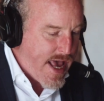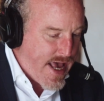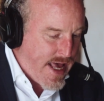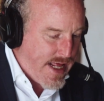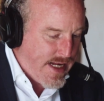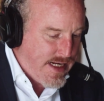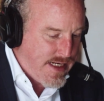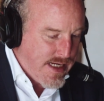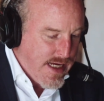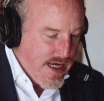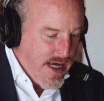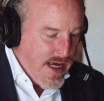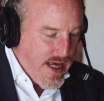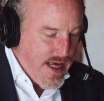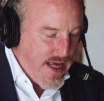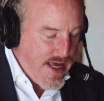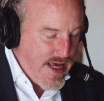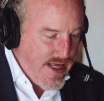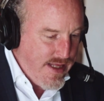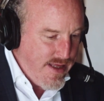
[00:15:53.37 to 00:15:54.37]
And
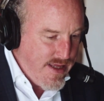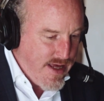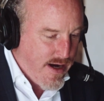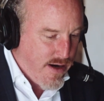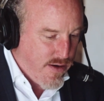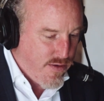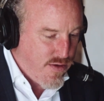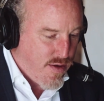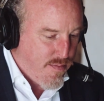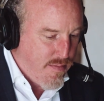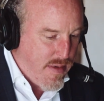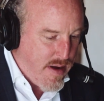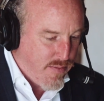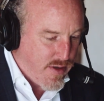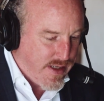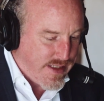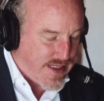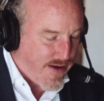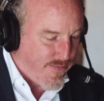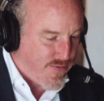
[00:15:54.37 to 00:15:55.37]
in there, the
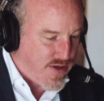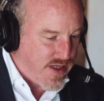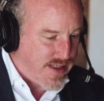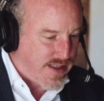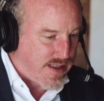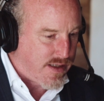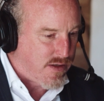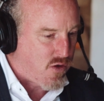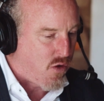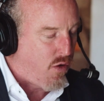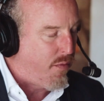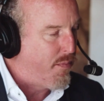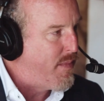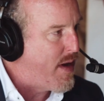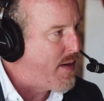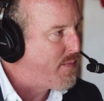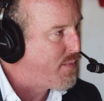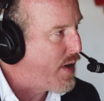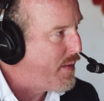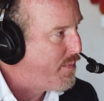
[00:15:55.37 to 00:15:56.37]
membranes have these things called
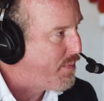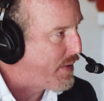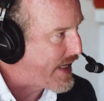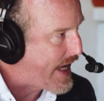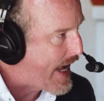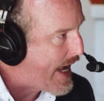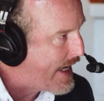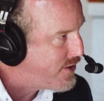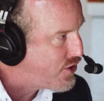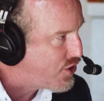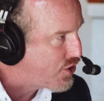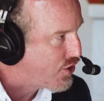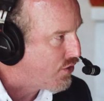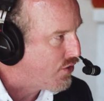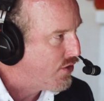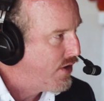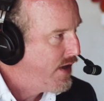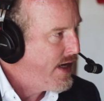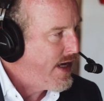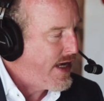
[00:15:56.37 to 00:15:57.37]
membrane
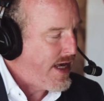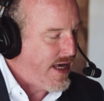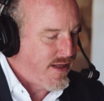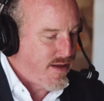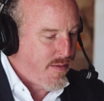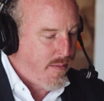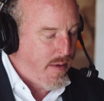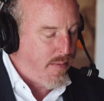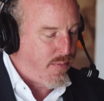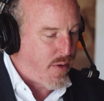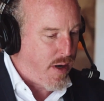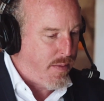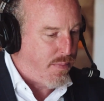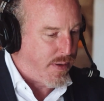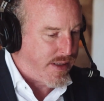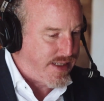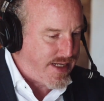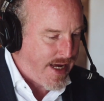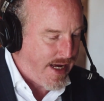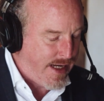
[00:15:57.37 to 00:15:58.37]
potential. And the membrane
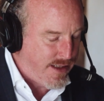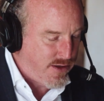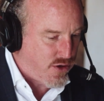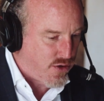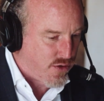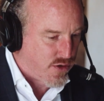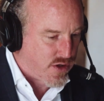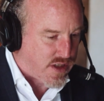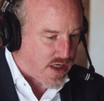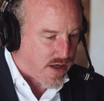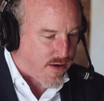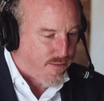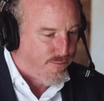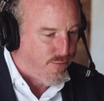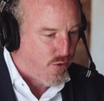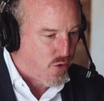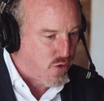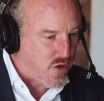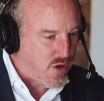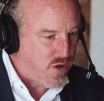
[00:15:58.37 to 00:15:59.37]
potential, it's like a
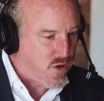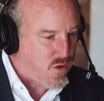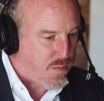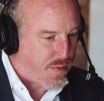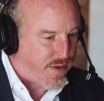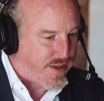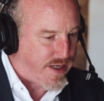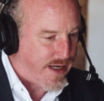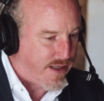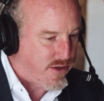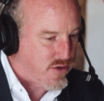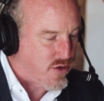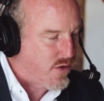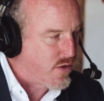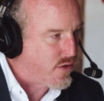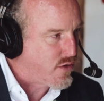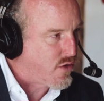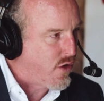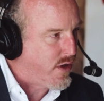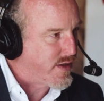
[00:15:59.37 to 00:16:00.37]
voltage potential
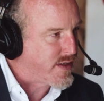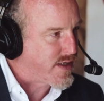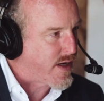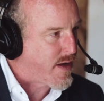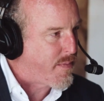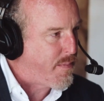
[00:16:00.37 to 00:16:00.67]
across a